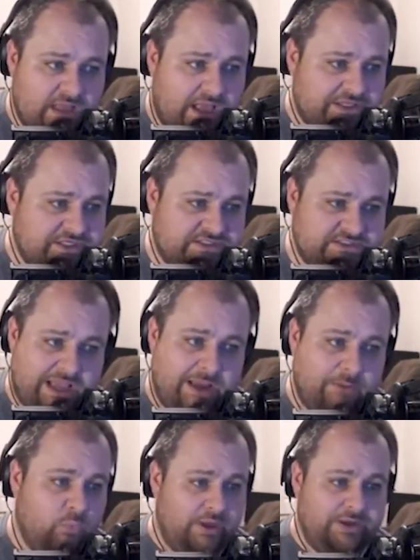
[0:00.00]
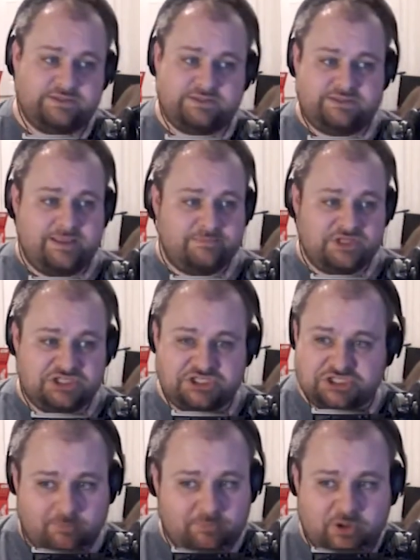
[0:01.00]
I want them to
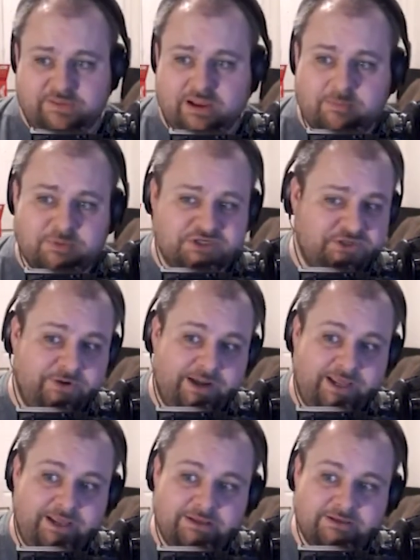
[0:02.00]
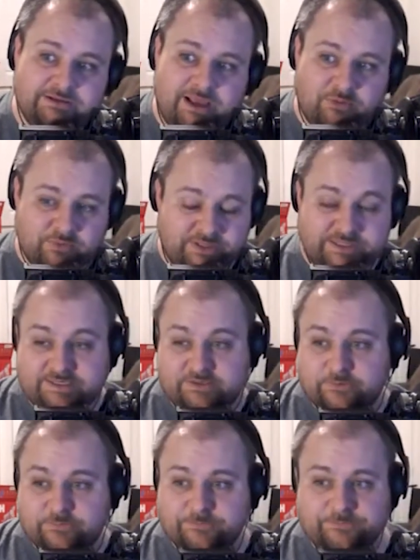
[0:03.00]
jump on the opportunity. I really do.